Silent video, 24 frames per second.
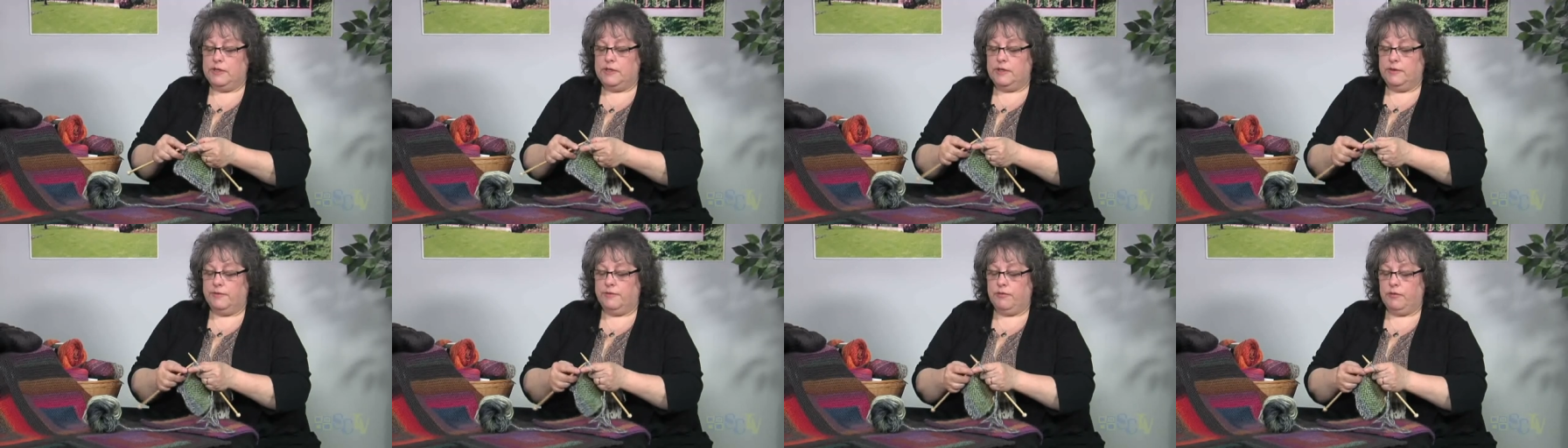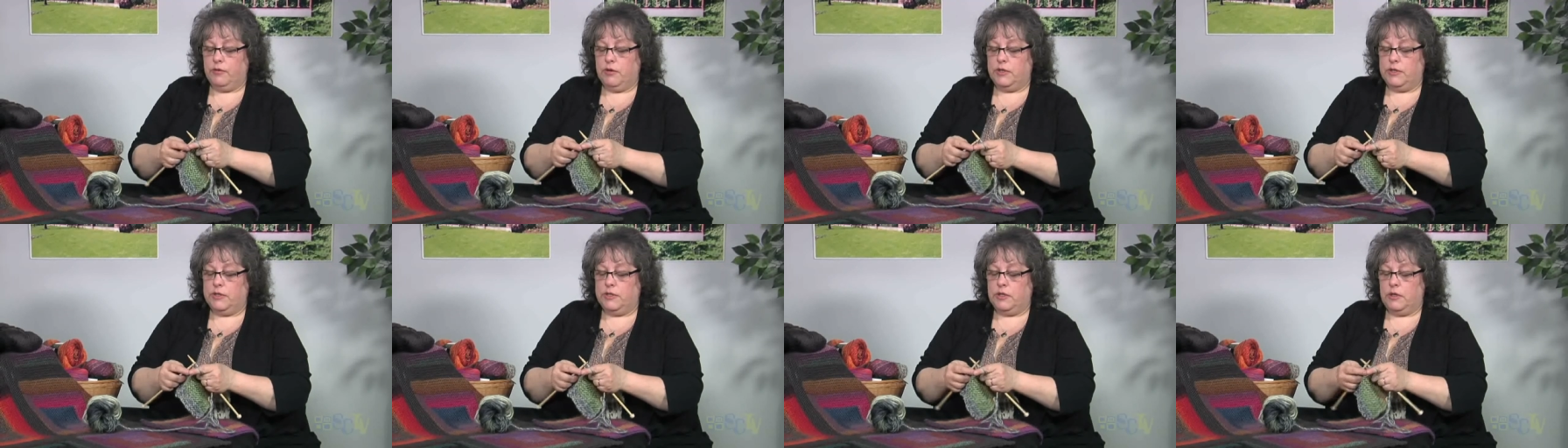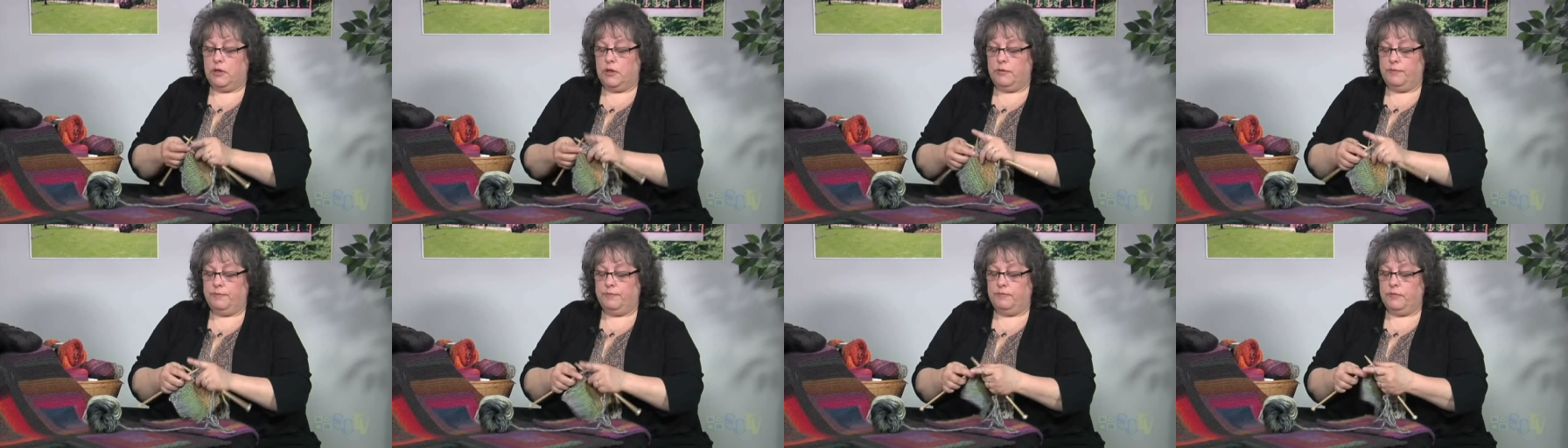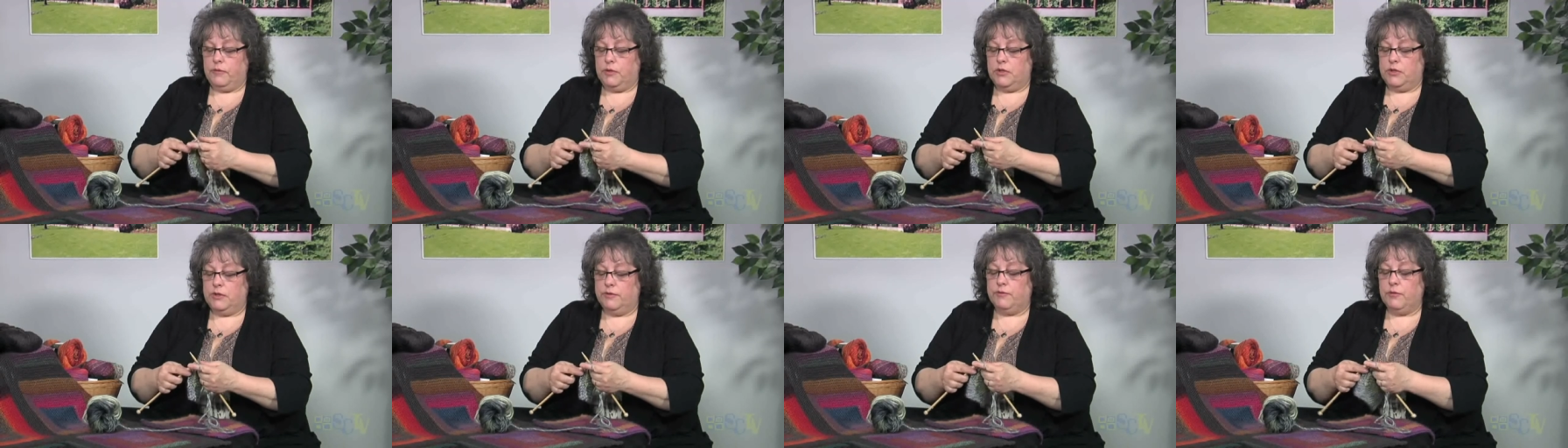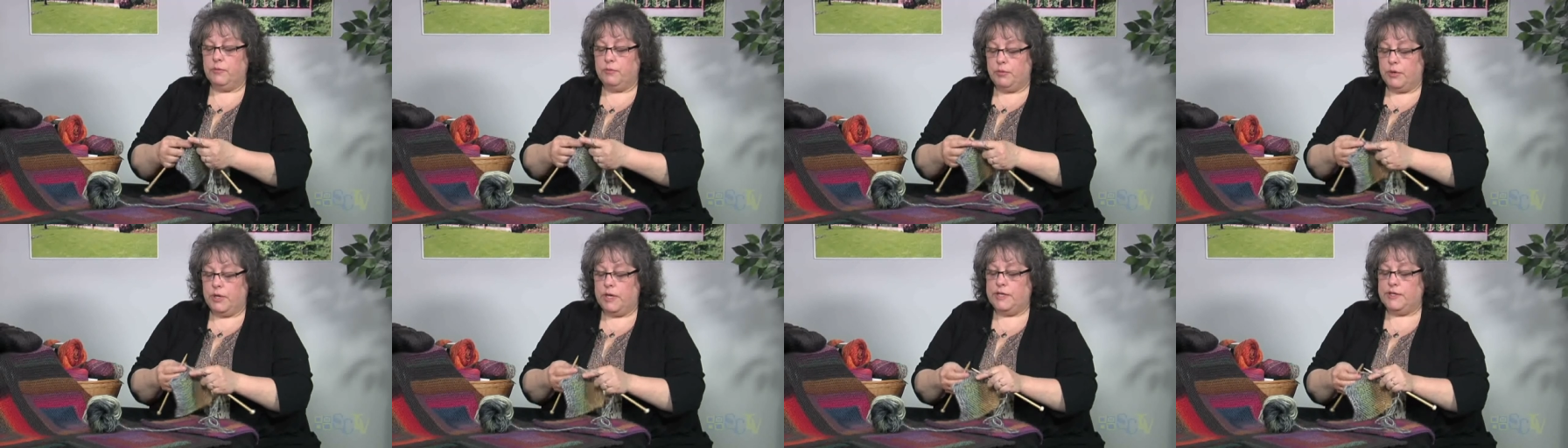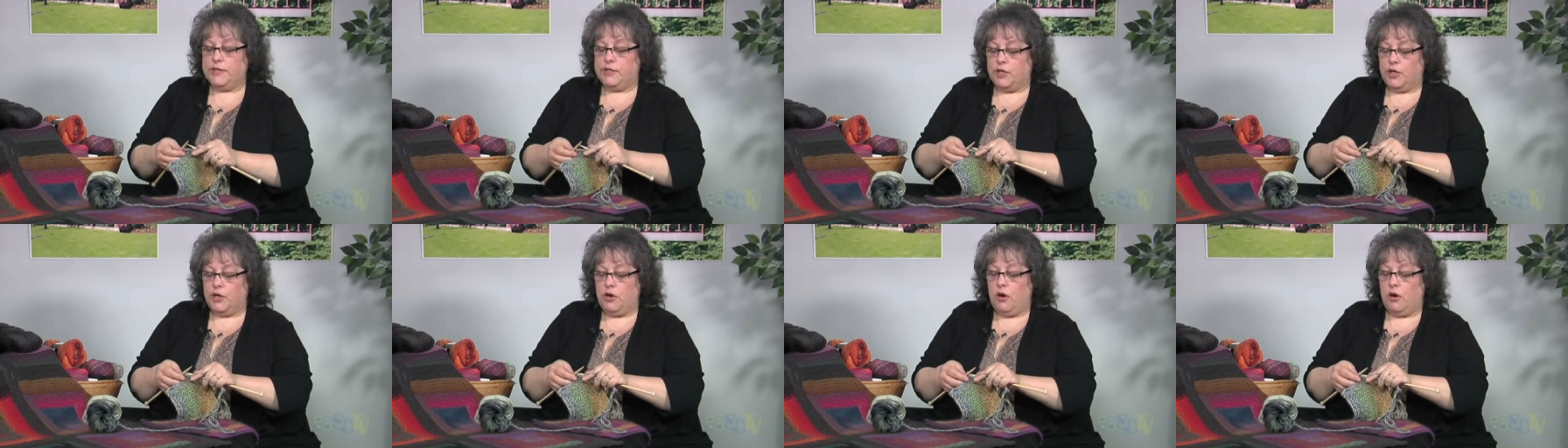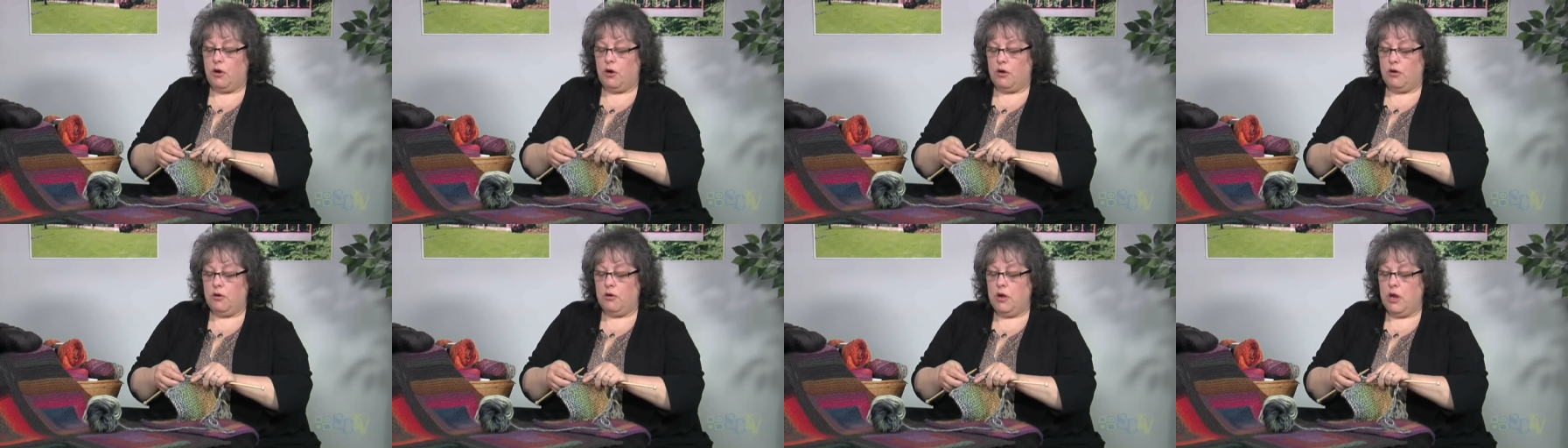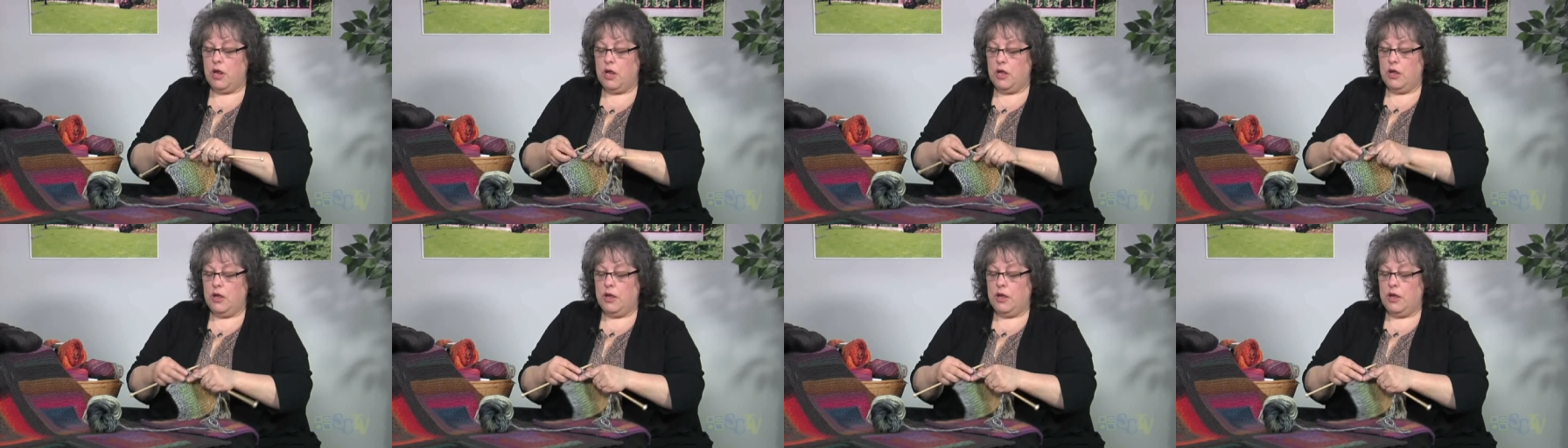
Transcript: different um, different brands of yarn